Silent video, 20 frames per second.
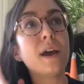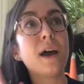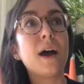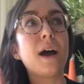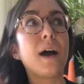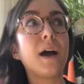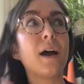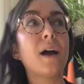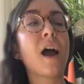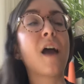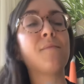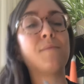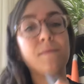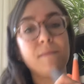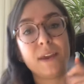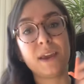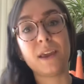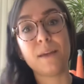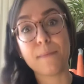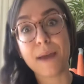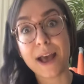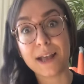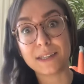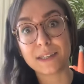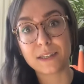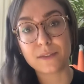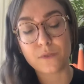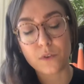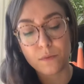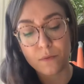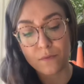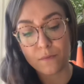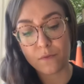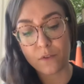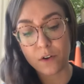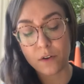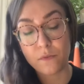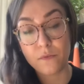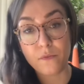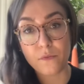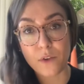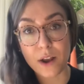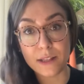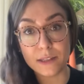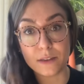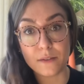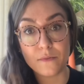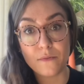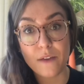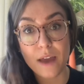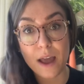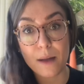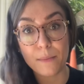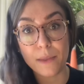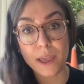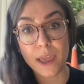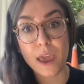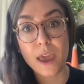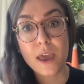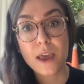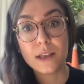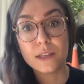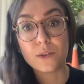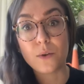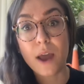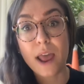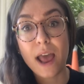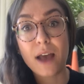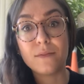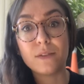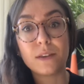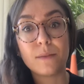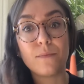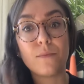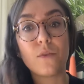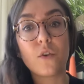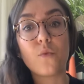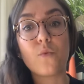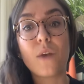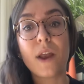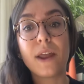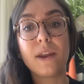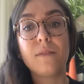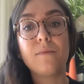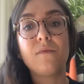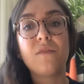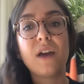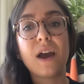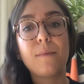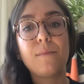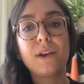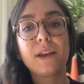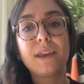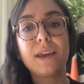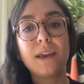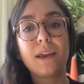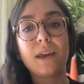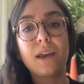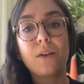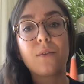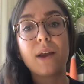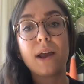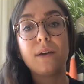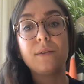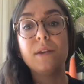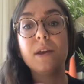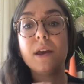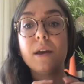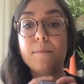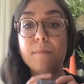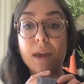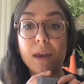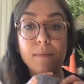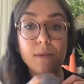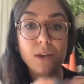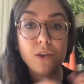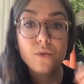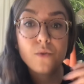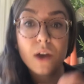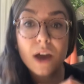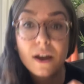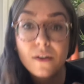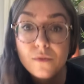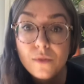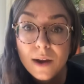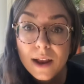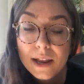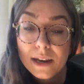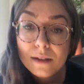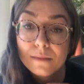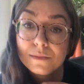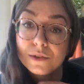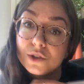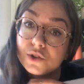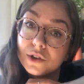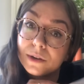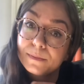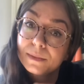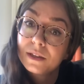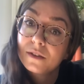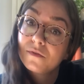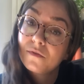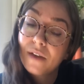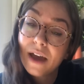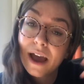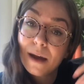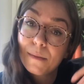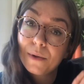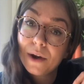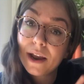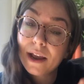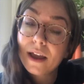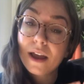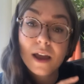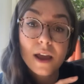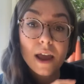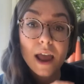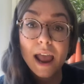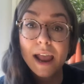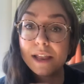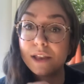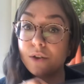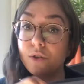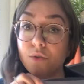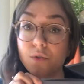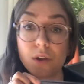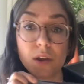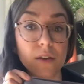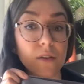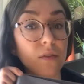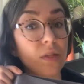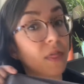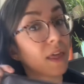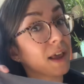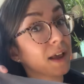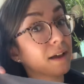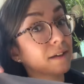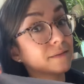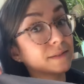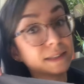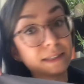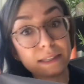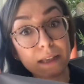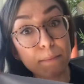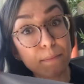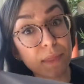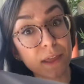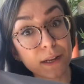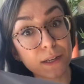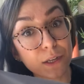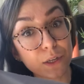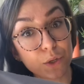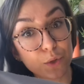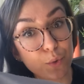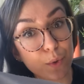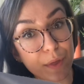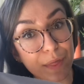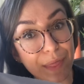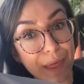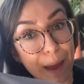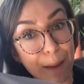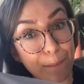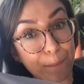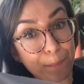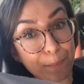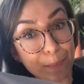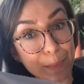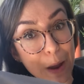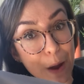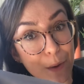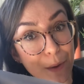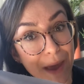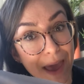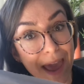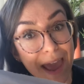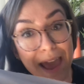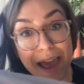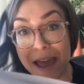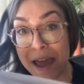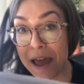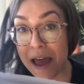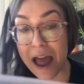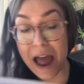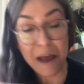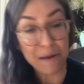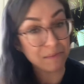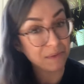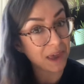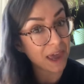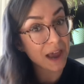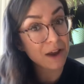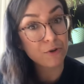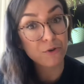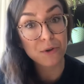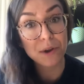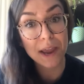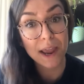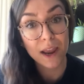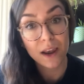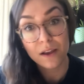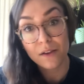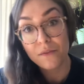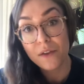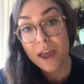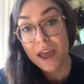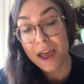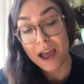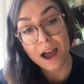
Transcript: I've been making masks for friends and family, so I have some random fabric kicking around. Maybe you have random strips of fabric and you can think of something to do with them, okay? Get creative.